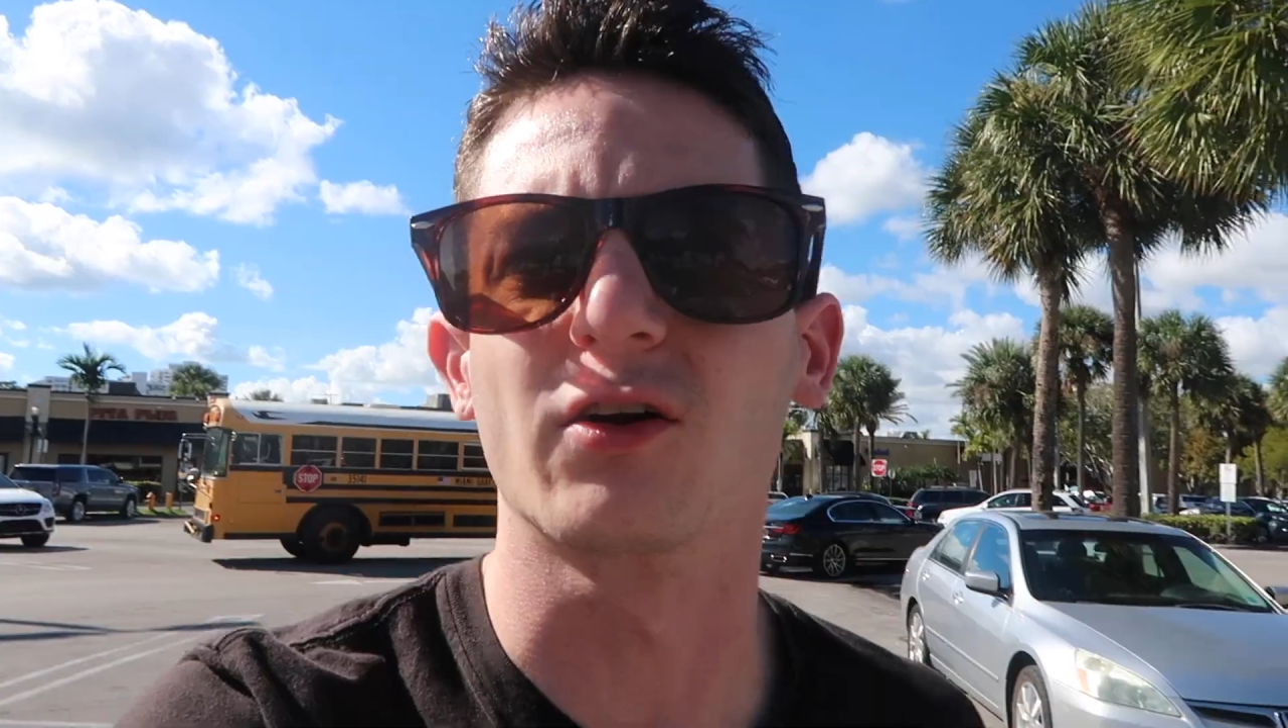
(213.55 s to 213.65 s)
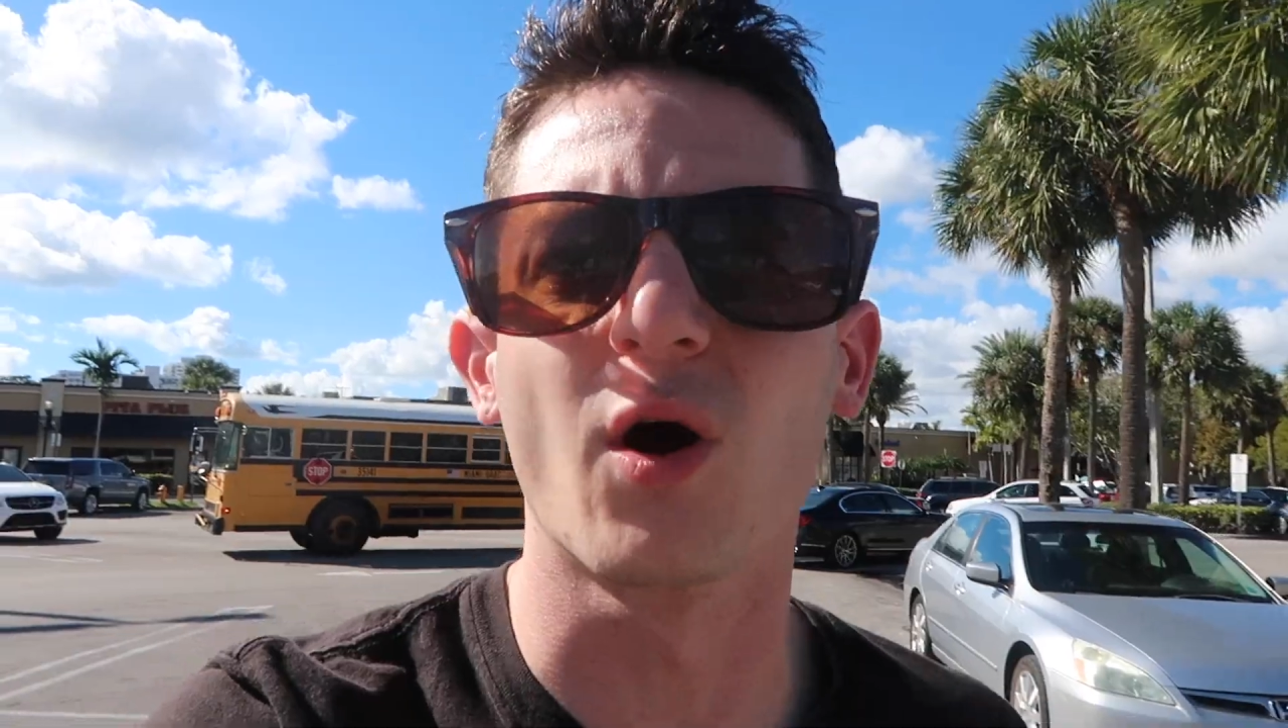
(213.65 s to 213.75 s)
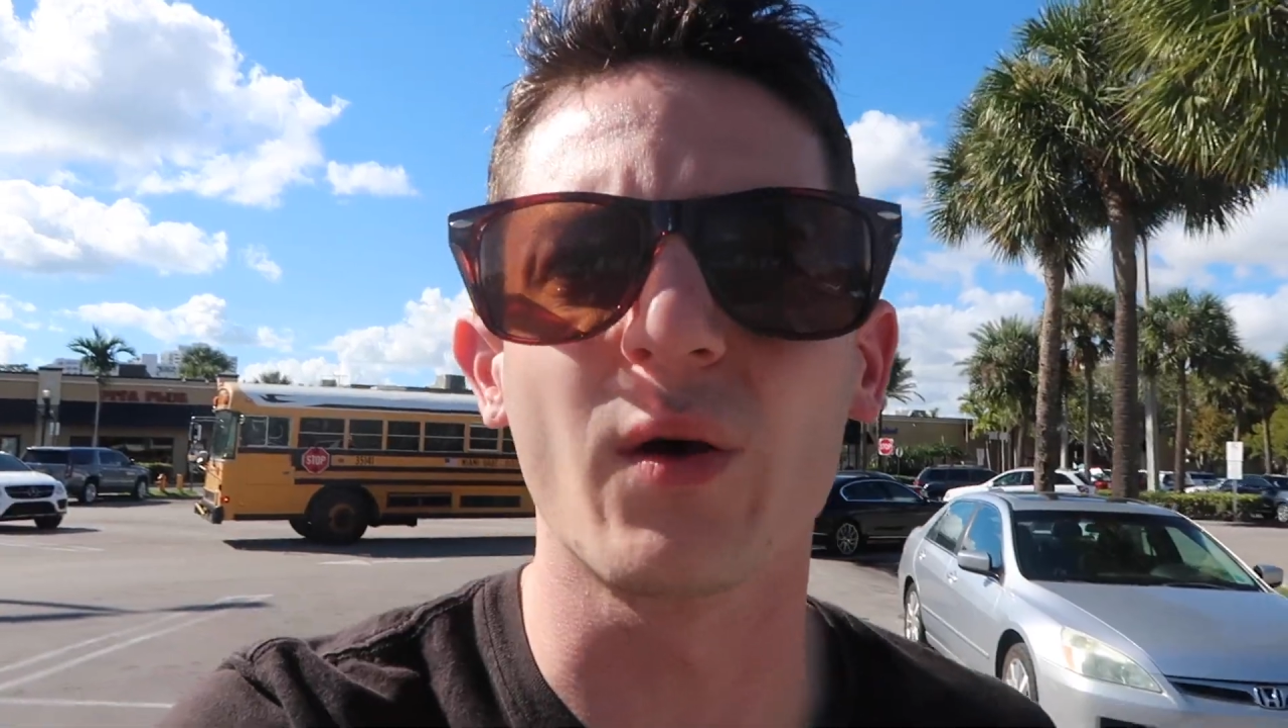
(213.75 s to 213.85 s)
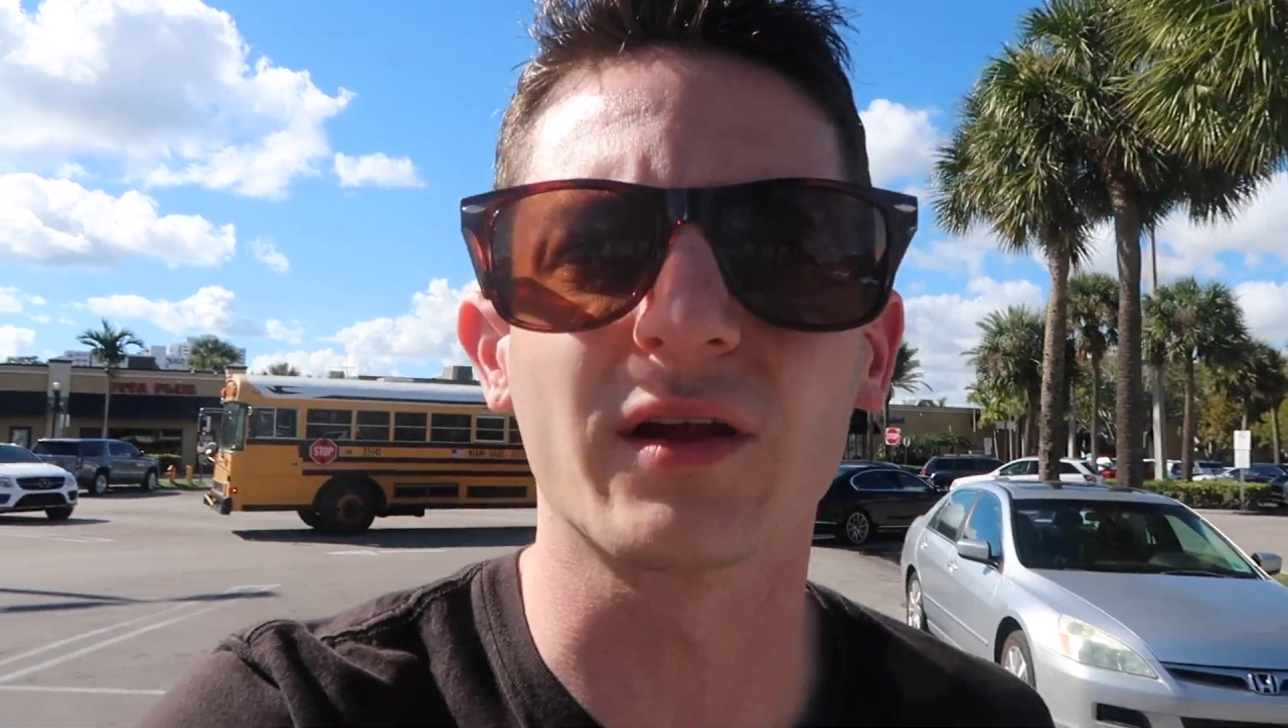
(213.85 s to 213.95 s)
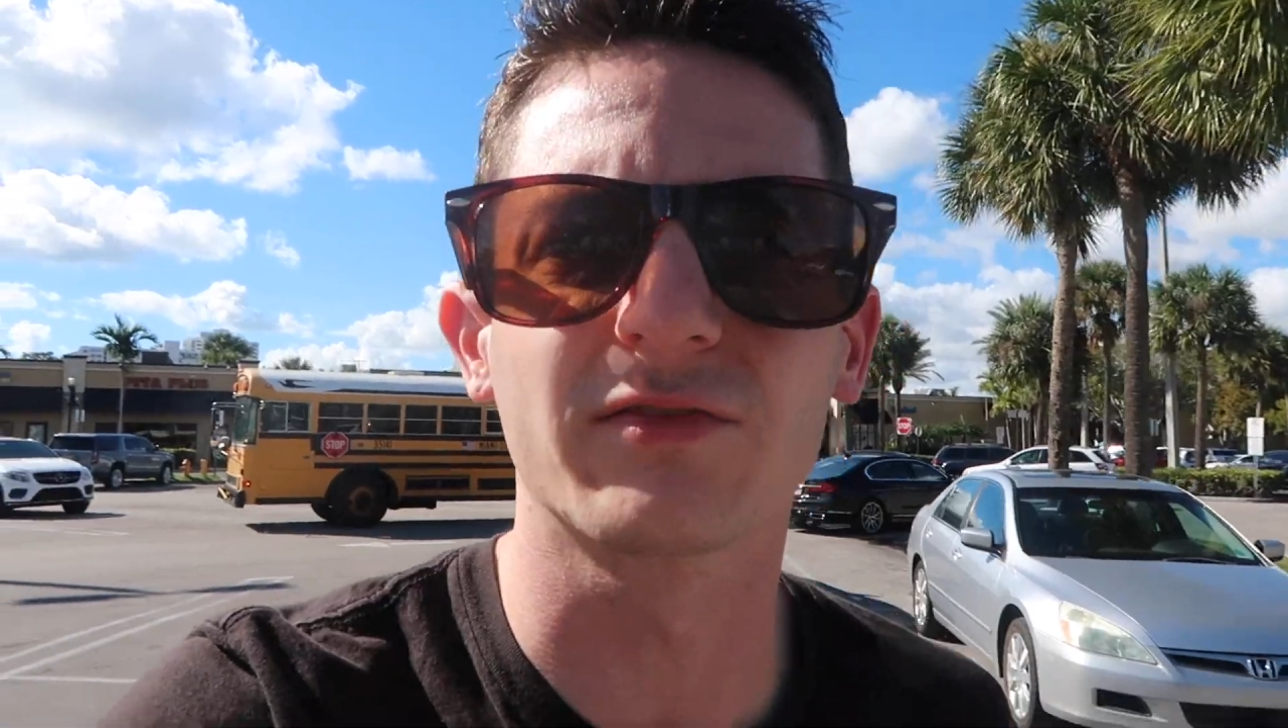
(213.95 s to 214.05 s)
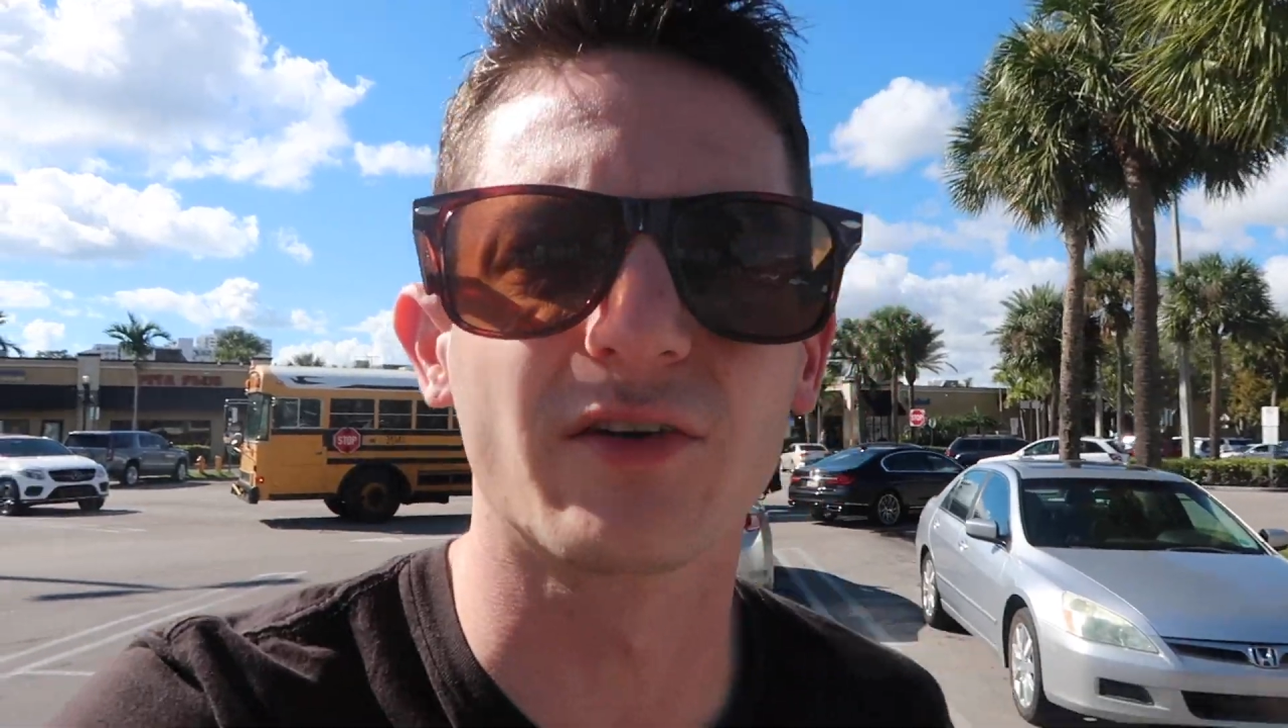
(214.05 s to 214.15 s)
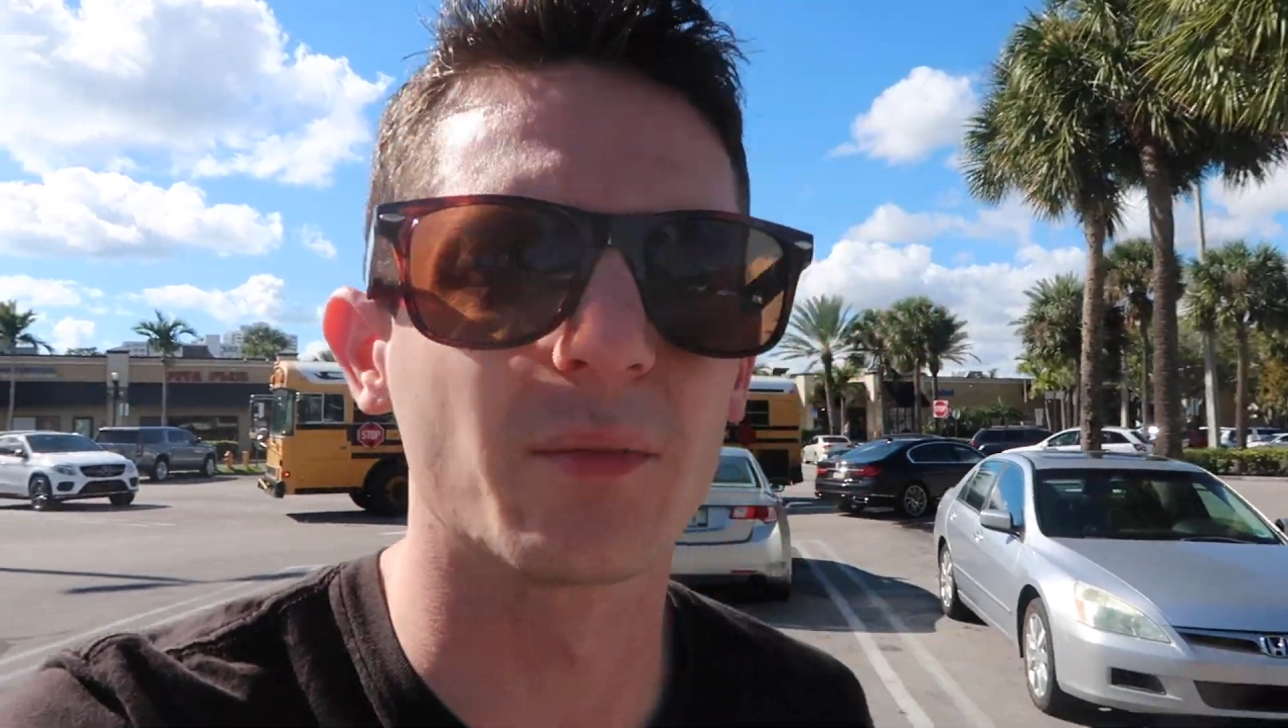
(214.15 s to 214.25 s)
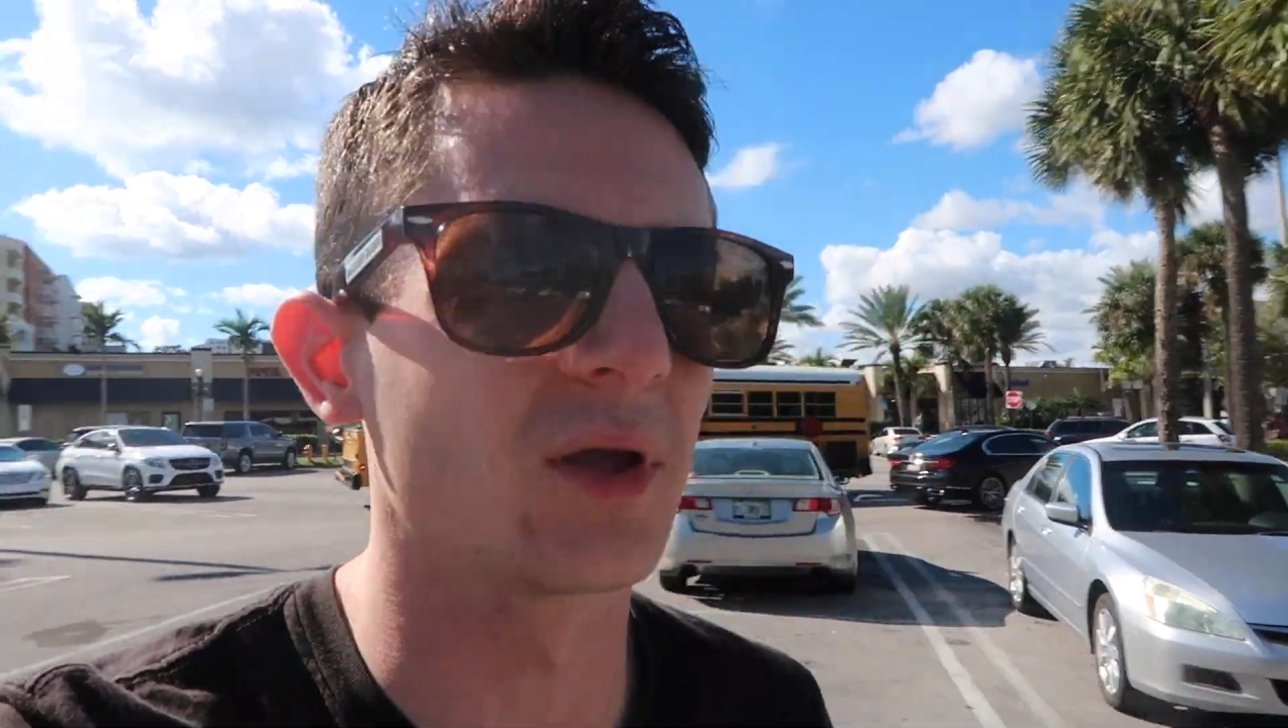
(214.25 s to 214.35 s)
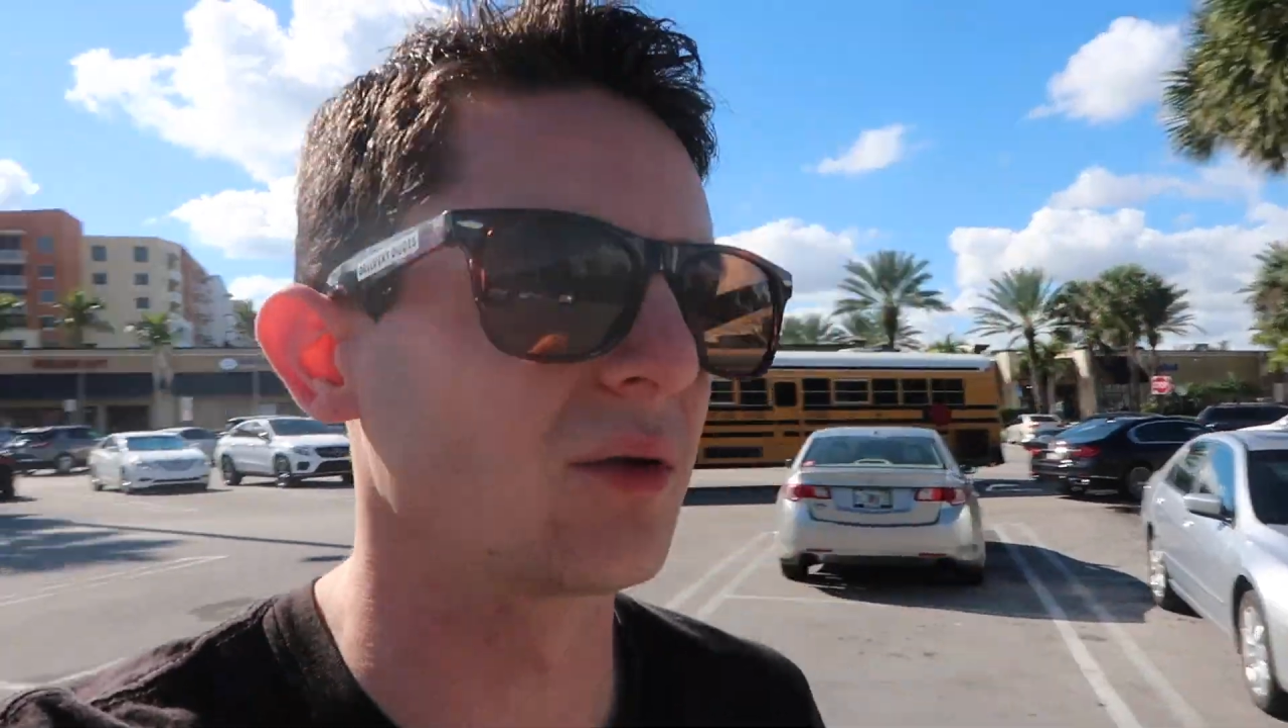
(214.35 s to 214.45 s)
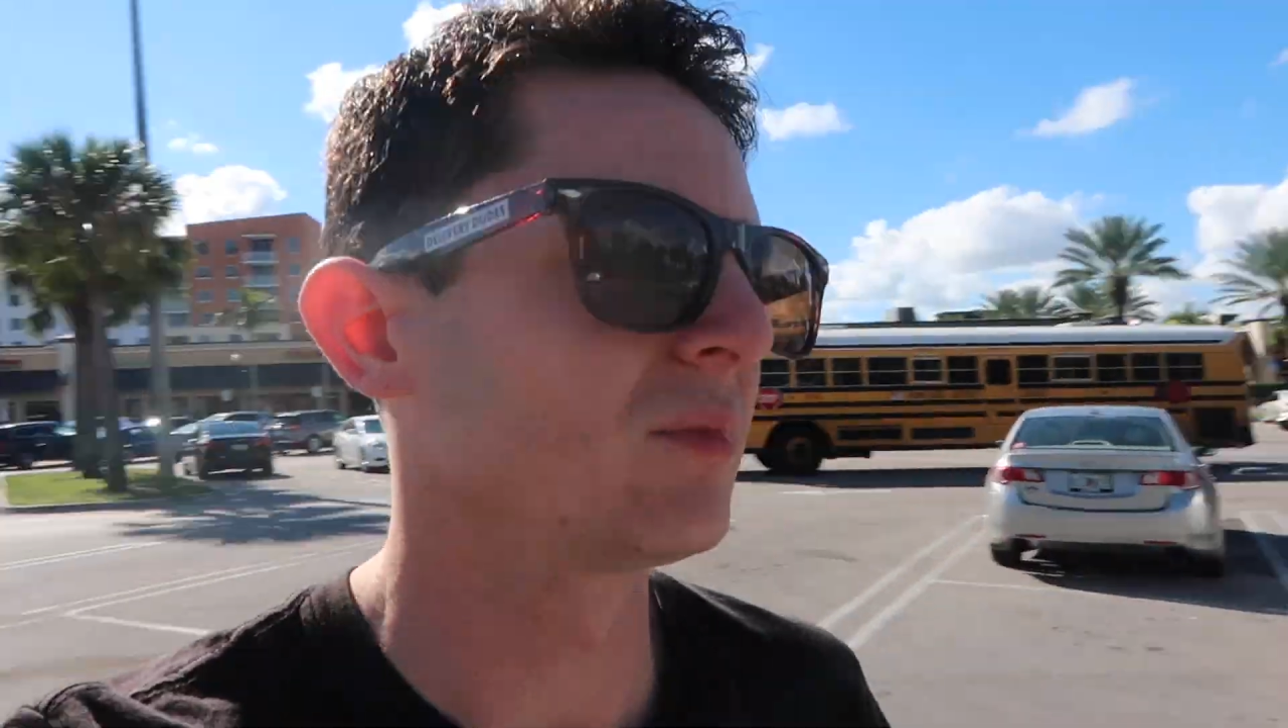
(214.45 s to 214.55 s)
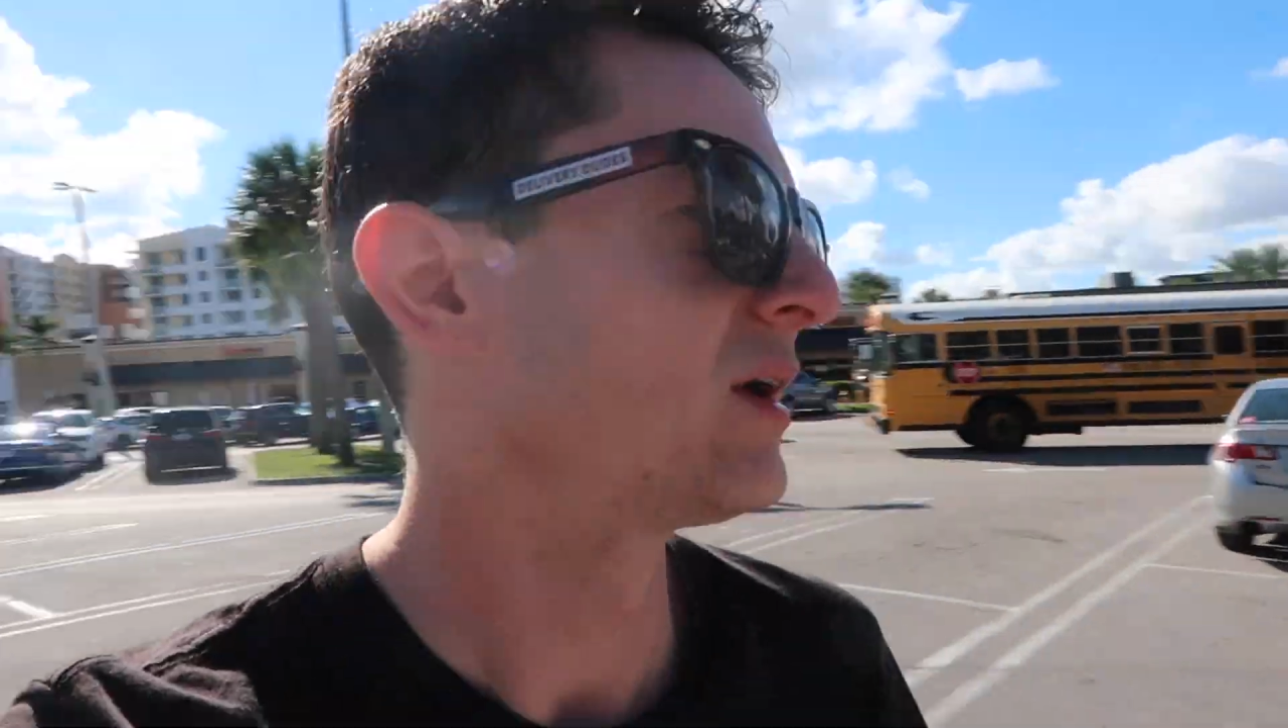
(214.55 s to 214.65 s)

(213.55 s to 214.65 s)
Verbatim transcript: growing from him.